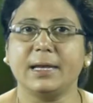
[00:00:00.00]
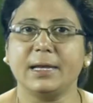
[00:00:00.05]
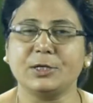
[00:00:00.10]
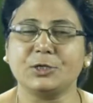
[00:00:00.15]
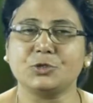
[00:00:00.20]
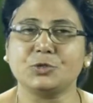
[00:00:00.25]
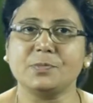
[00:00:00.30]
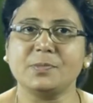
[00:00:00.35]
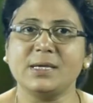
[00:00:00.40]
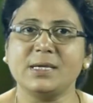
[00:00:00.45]

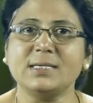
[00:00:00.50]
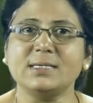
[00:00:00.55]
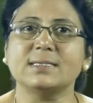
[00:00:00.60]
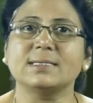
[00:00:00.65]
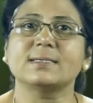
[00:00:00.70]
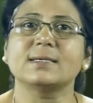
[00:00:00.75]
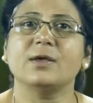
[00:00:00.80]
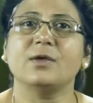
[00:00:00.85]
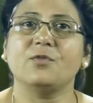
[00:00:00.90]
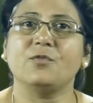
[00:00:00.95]
It
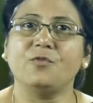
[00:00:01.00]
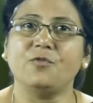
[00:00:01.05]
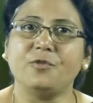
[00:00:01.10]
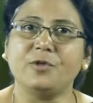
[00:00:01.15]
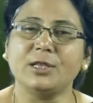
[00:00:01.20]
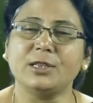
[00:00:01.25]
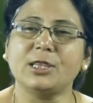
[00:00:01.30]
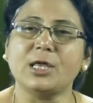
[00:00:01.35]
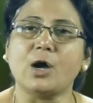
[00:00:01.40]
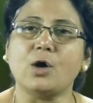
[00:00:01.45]
means
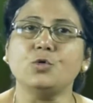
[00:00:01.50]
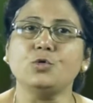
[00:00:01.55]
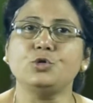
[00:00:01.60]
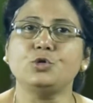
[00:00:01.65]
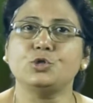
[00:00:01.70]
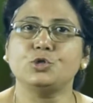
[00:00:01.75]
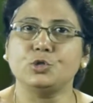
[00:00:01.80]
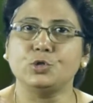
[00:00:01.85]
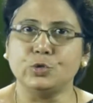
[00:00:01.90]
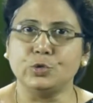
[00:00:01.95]
without
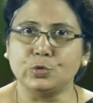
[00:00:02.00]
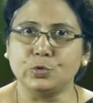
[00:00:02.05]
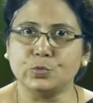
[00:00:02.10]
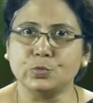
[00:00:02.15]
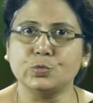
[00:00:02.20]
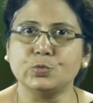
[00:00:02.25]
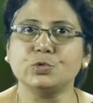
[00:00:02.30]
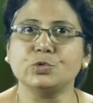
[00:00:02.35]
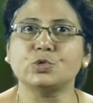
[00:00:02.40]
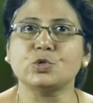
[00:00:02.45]

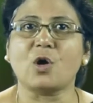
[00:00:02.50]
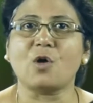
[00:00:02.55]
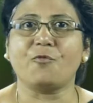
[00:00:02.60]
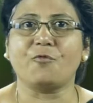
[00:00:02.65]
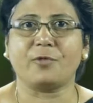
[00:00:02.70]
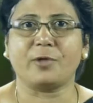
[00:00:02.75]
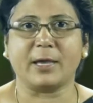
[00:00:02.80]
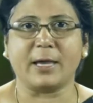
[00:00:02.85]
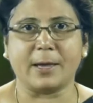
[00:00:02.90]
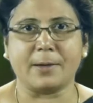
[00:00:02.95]
use of
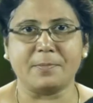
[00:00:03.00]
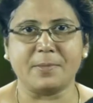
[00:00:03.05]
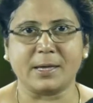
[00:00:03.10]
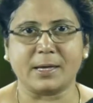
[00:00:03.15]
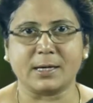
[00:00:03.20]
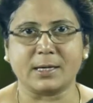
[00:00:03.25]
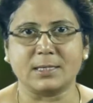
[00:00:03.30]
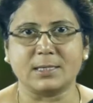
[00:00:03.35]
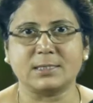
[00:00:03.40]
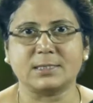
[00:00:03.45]

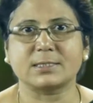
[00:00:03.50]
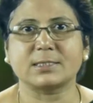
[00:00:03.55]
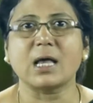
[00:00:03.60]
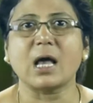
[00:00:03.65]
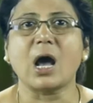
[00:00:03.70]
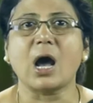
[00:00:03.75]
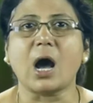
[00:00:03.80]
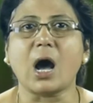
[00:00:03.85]
chemicals,